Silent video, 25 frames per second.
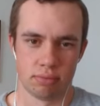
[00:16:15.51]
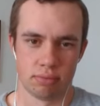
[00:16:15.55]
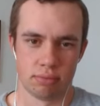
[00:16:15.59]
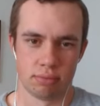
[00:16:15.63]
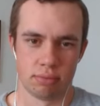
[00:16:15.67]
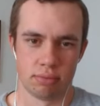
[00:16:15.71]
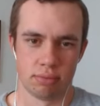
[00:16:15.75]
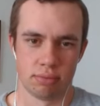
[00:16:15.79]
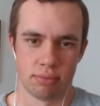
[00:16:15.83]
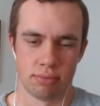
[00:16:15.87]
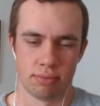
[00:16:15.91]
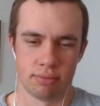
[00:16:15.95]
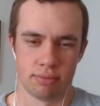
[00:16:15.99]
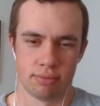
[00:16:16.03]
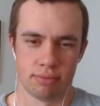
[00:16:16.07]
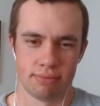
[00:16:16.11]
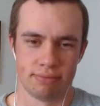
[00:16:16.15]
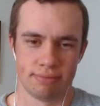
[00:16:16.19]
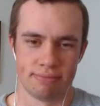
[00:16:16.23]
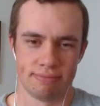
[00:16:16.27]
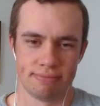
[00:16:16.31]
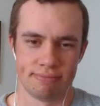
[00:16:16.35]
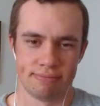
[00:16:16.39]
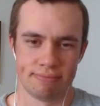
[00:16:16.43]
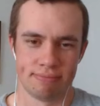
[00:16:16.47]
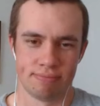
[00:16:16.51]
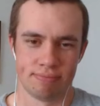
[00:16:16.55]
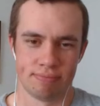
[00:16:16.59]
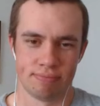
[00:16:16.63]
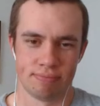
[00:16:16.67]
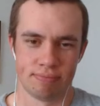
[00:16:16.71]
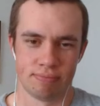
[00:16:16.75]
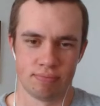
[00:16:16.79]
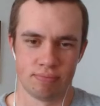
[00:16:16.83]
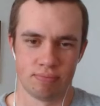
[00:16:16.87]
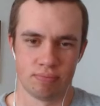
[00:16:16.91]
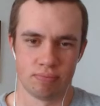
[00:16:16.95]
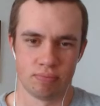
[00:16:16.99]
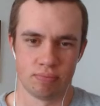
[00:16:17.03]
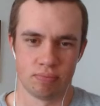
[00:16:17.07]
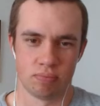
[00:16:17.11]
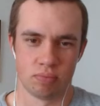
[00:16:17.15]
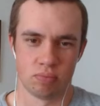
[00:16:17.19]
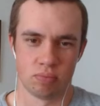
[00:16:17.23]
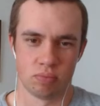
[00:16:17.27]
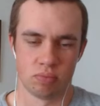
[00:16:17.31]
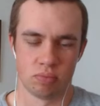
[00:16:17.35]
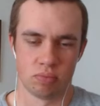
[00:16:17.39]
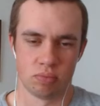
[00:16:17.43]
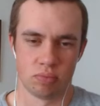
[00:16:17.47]

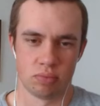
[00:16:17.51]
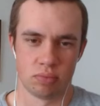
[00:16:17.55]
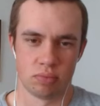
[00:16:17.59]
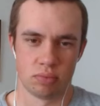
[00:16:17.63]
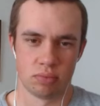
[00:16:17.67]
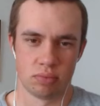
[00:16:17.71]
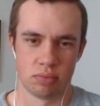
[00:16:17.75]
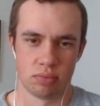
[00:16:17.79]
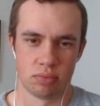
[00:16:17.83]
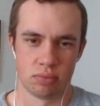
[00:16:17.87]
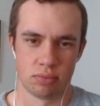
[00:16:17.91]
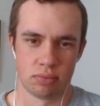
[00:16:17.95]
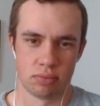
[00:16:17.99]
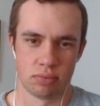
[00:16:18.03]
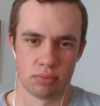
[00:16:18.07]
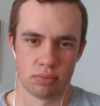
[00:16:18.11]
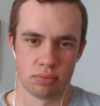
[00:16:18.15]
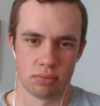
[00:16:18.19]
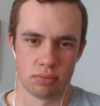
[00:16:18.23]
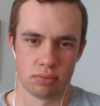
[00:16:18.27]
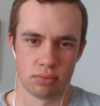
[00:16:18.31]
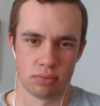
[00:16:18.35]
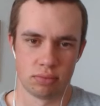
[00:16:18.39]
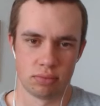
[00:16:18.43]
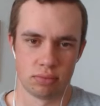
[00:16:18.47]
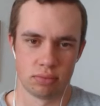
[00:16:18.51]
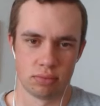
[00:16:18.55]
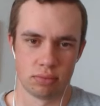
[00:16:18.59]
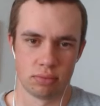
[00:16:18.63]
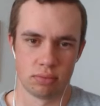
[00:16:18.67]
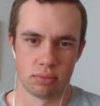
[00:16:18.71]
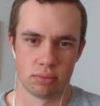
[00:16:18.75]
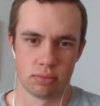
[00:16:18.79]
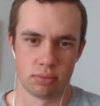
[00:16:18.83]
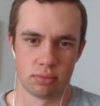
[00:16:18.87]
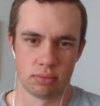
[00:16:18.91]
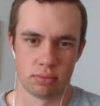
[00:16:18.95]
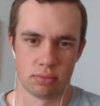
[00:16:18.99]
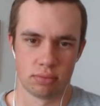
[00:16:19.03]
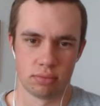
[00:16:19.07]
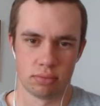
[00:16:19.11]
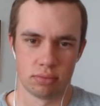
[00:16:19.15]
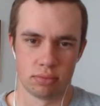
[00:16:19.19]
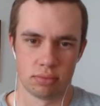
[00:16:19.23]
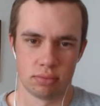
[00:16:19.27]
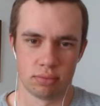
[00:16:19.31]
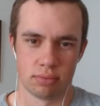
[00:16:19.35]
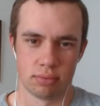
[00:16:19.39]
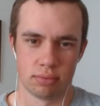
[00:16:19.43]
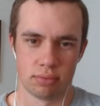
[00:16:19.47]

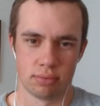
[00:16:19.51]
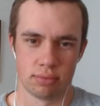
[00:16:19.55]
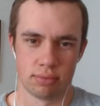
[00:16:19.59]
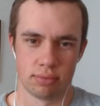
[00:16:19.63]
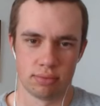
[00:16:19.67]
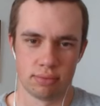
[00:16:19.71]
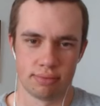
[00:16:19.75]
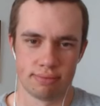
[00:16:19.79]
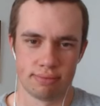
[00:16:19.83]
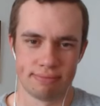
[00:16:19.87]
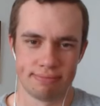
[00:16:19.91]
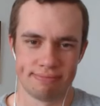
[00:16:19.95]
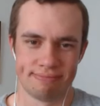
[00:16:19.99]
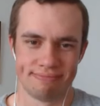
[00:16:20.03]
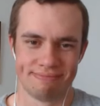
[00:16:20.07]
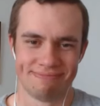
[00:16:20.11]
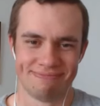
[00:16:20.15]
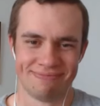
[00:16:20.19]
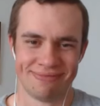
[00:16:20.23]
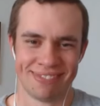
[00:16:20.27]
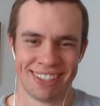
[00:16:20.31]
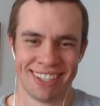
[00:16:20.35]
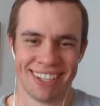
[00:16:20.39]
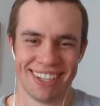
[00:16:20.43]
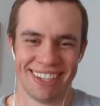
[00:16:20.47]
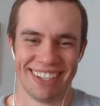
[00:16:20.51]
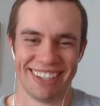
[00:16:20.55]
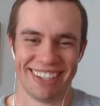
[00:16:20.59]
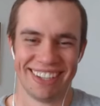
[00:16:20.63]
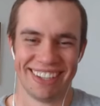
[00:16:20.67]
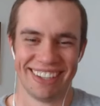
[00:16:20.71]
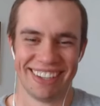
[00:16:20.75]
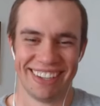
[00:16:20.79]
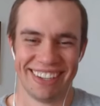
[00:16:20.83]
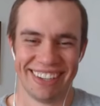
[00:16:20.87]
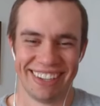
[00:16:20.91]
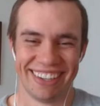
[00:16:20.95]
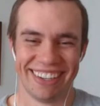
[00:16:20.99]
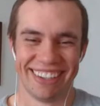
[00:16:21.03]
(not speaking)